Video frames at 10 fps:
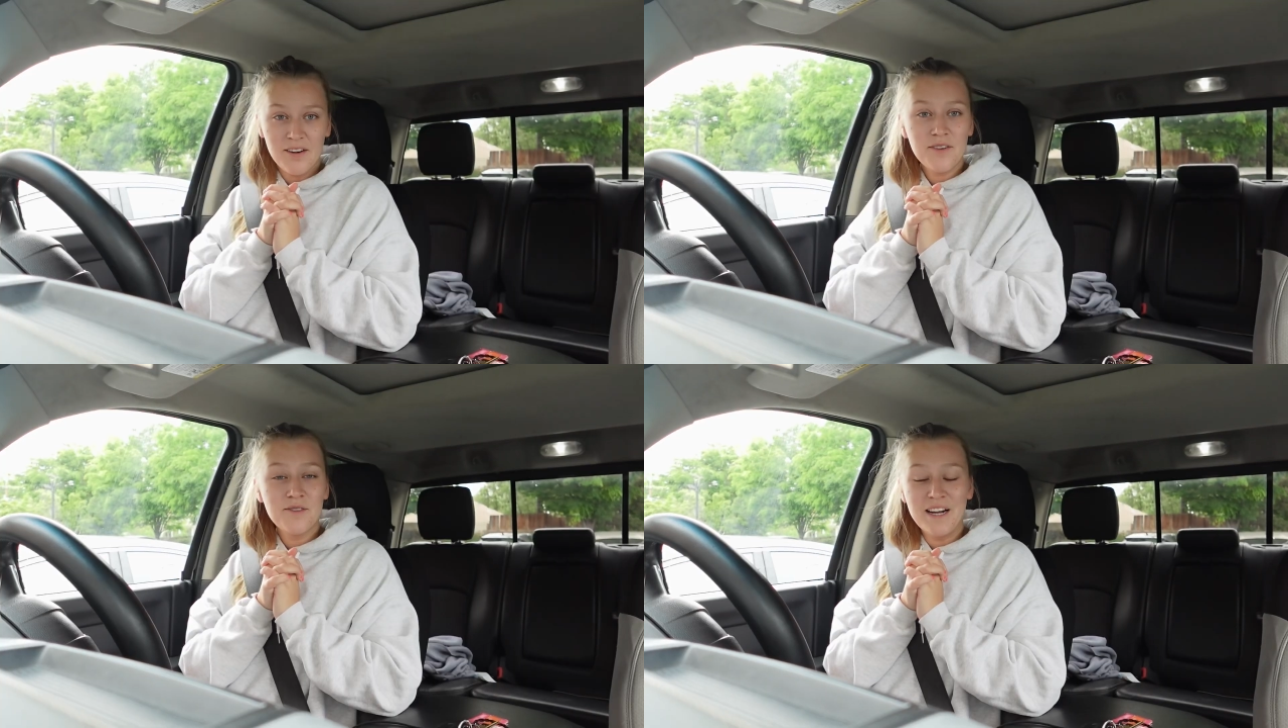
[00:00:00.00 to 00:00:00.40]

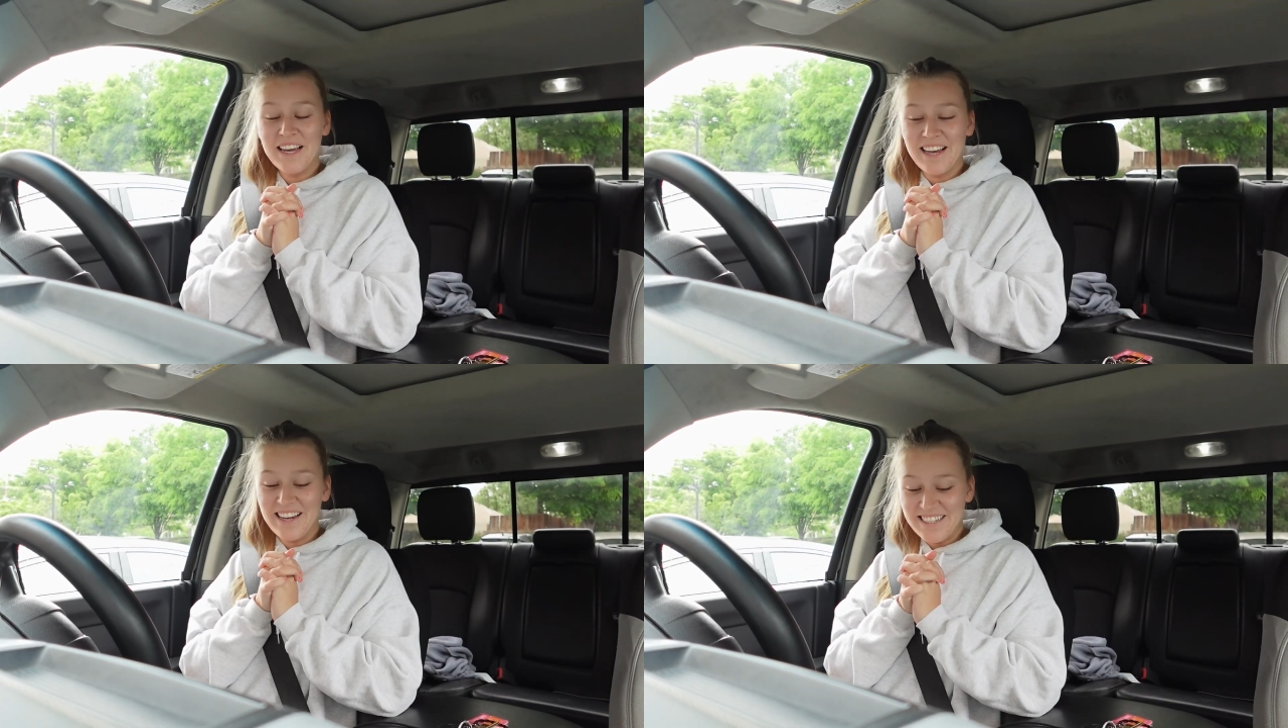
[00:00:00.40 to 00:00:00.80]
know what
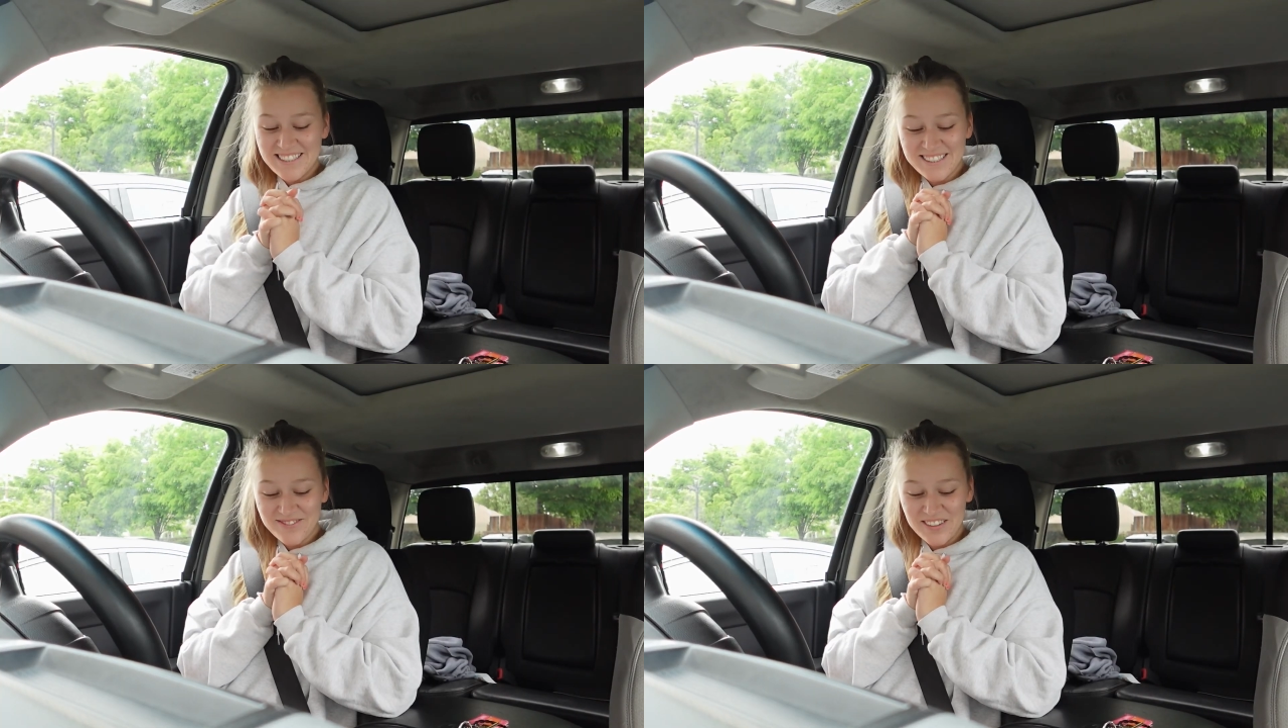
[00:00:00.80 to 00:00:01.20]
it
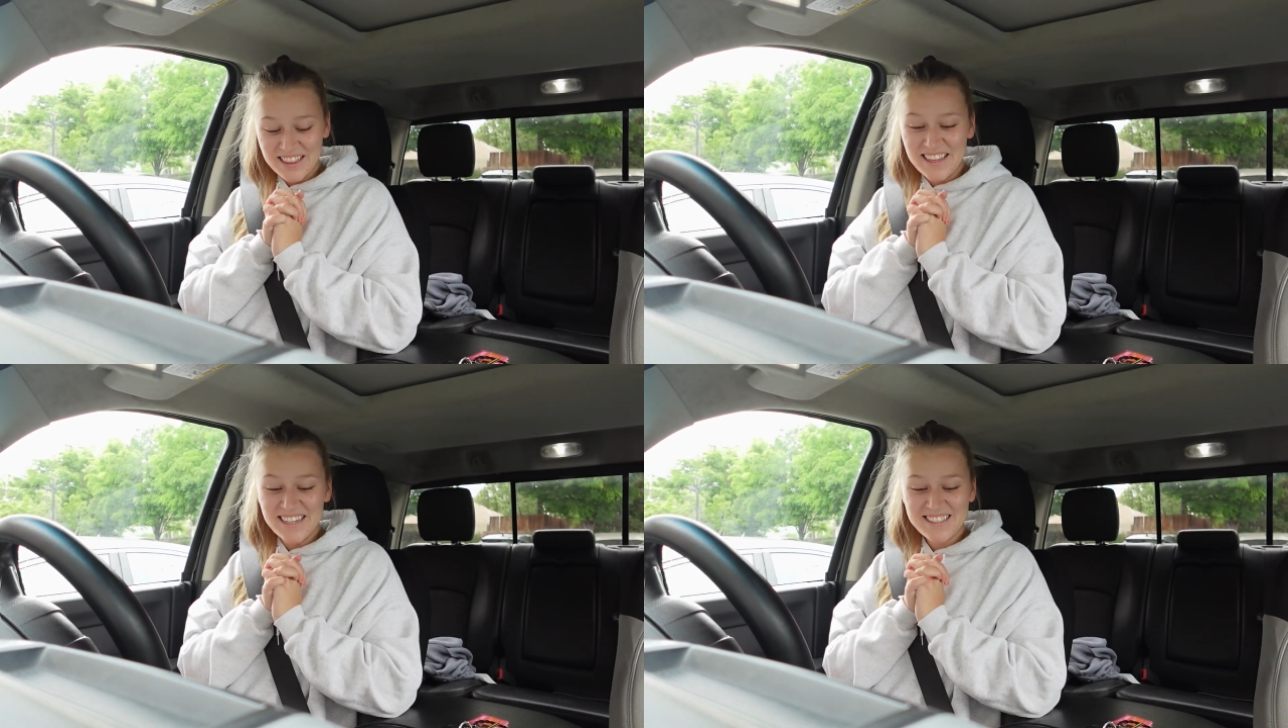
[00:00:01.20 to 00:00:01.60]
is, but
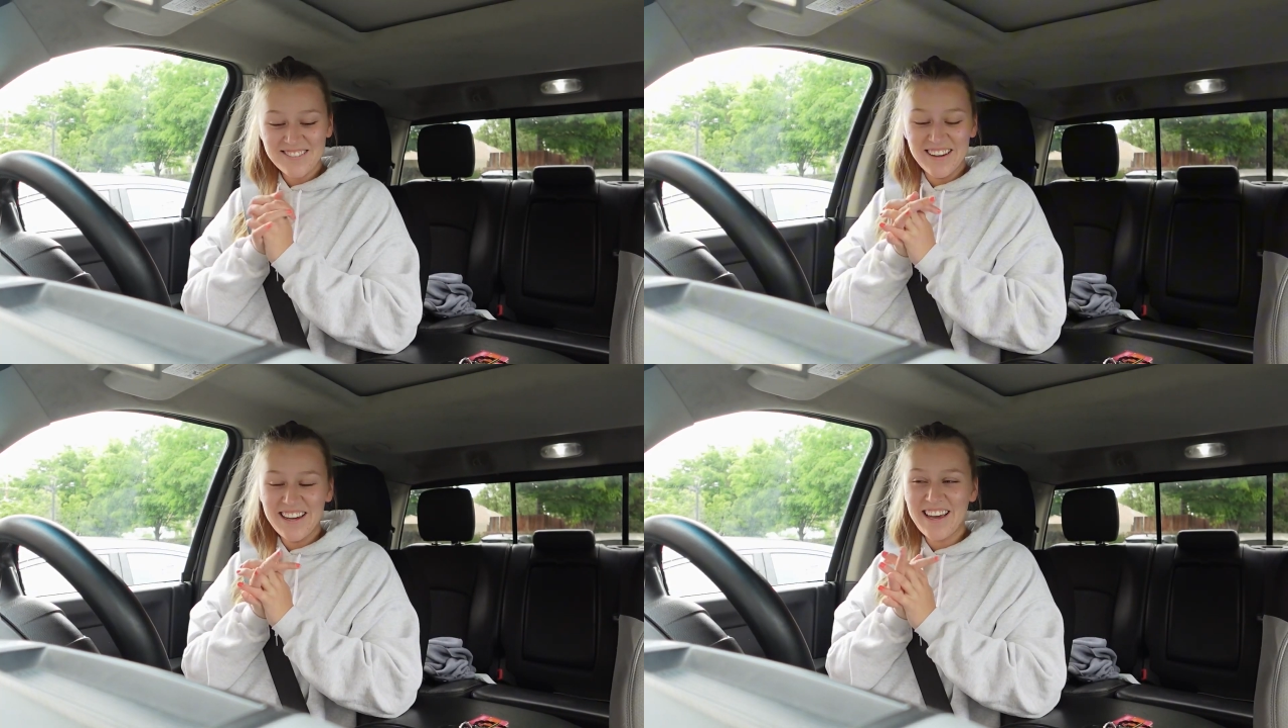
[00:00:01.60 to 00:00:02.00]
this
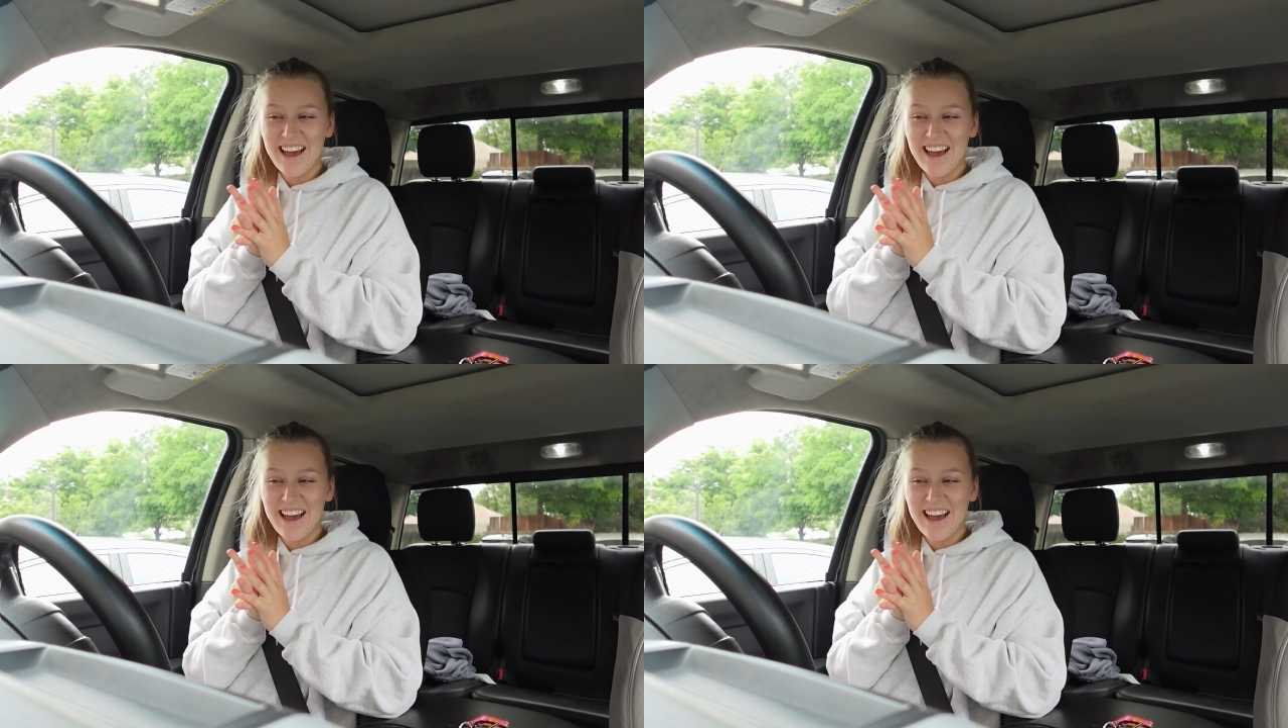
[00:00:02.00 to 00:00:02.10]
week,